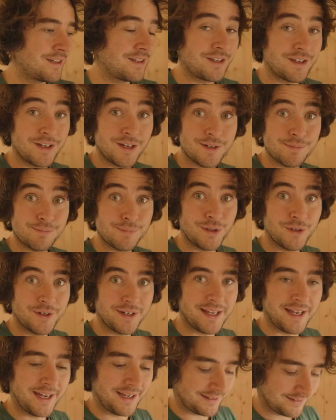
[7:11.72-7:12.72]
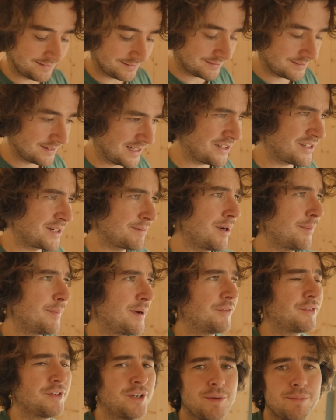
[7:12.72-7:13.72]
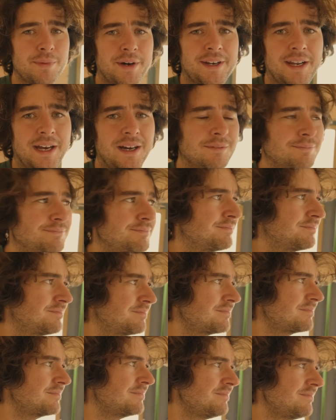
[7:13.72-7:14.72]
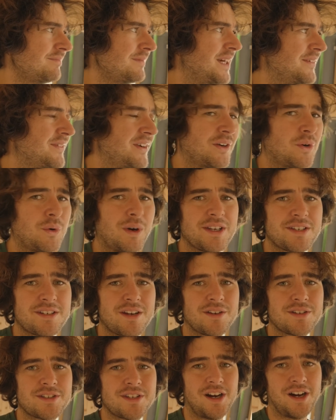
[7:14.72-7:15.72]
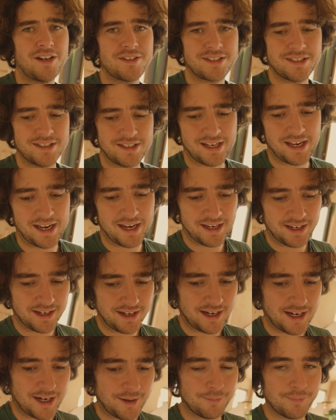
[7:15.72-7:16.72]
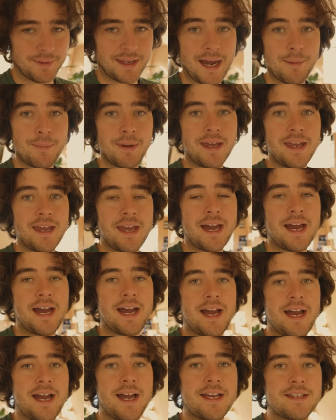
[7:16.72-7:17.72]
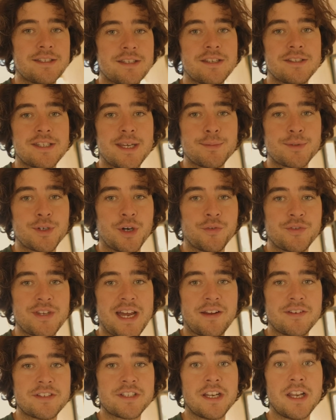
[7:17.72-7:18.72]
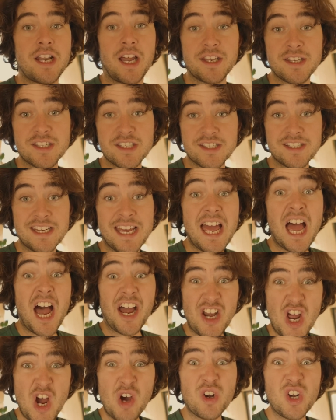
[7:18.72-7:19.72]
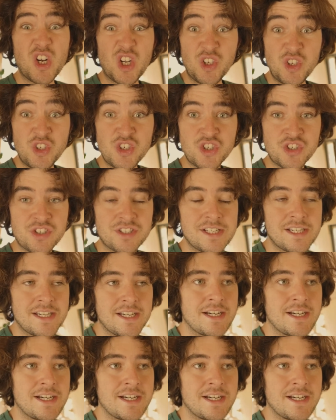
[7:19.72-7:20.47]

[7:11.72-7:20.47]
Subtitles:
Good morning. Actually, it might be afternoon by now. I've had quite a slow start today. Gabby has zipped off down to London. I know, London!